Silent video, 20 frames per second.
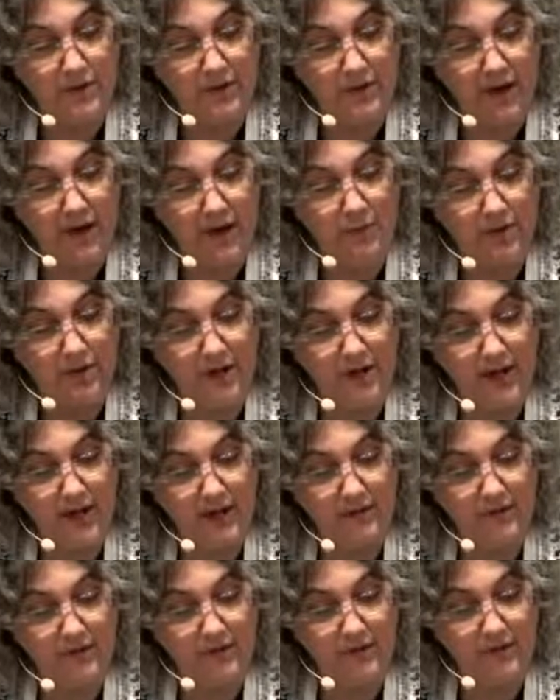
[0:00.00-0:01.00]
Albert
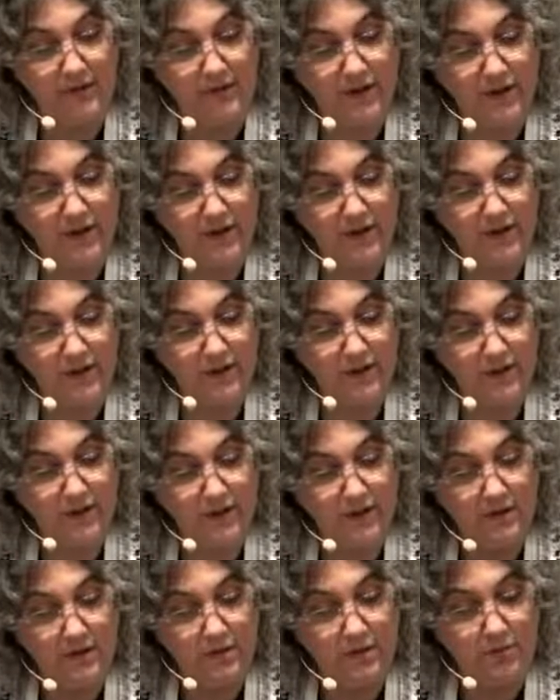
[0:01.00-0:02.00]
Katzenstein,
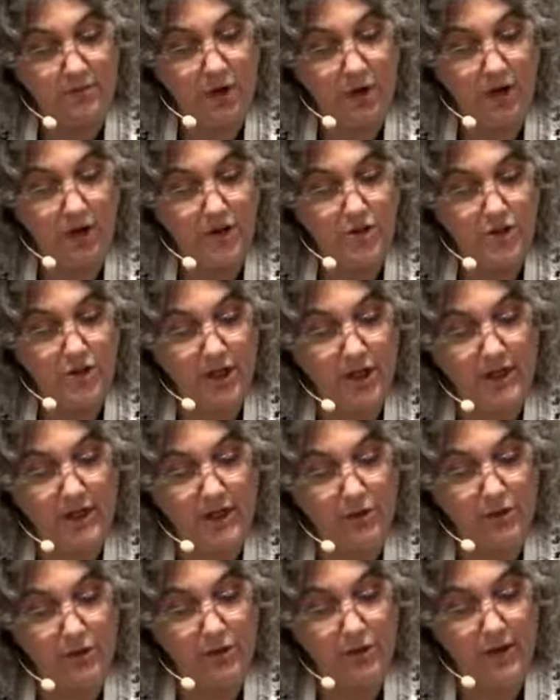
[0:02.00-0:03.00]
Martin J.
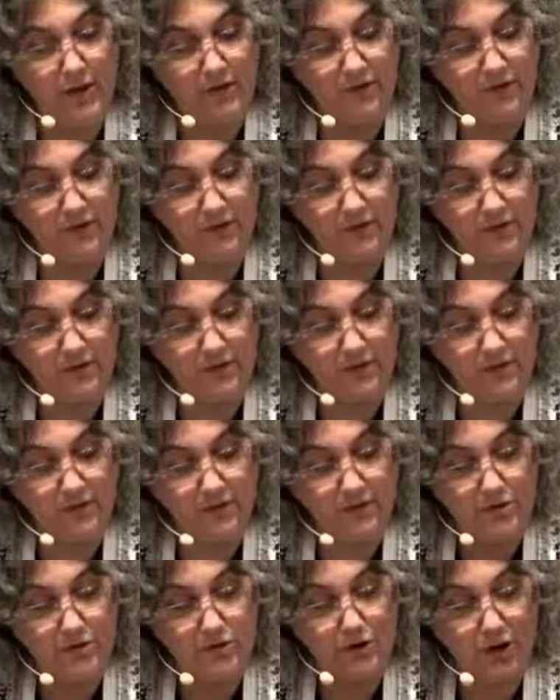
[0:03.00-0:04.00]
Lewis,
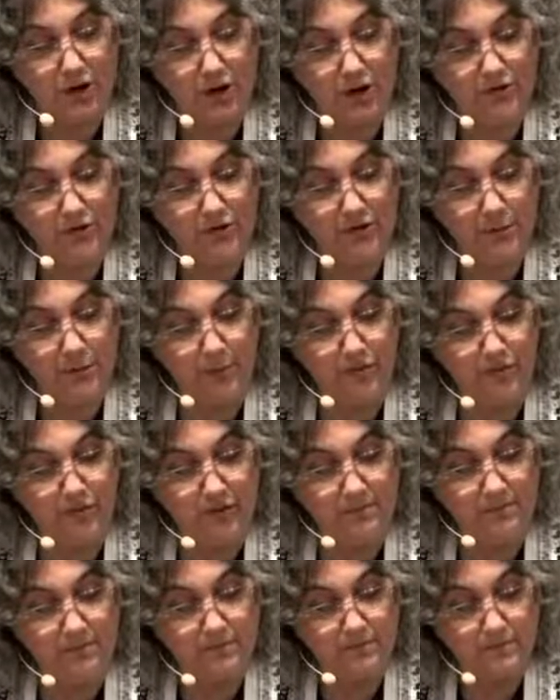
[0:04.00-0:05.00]
Charles
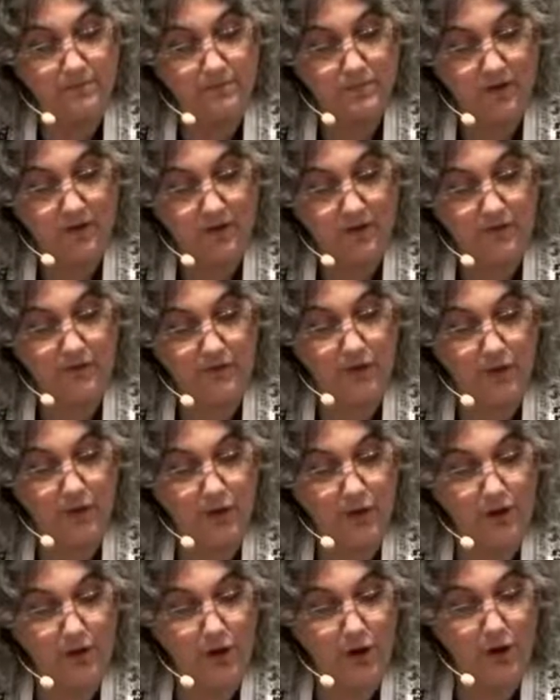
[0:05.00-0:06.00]
Lipson,
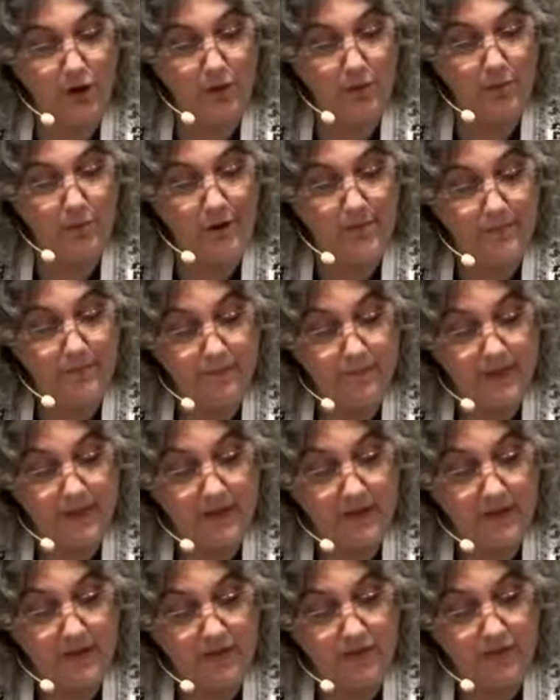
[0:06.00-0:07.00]
Flora Loeb,
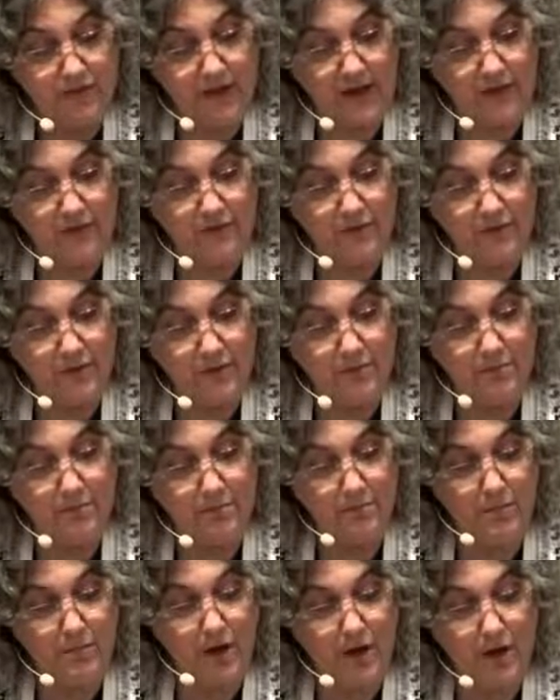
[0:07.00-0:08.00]
Sanford
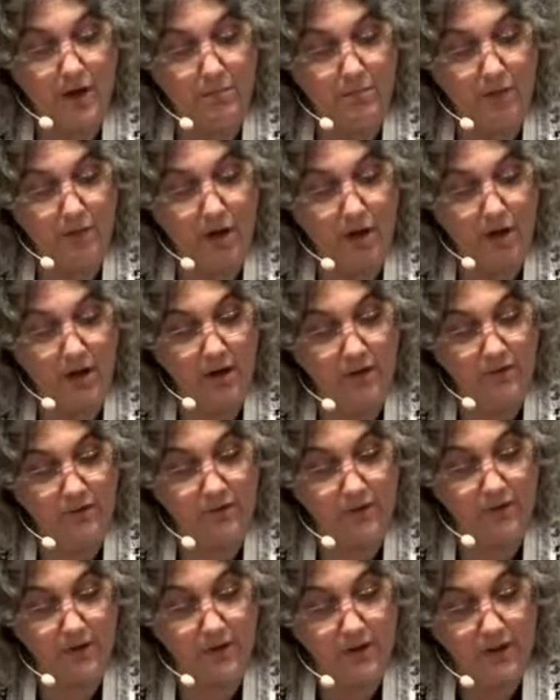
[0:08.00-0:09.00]
Martin
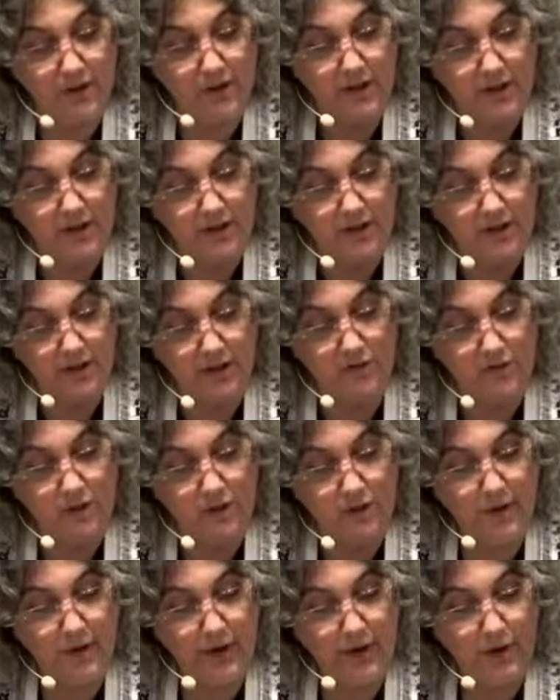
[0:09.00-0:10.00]
Morris, Israel
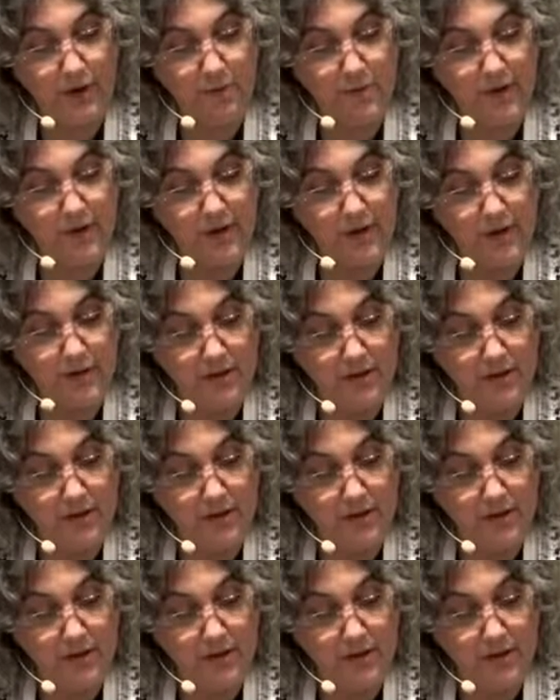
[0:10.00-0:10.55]
Maurerman,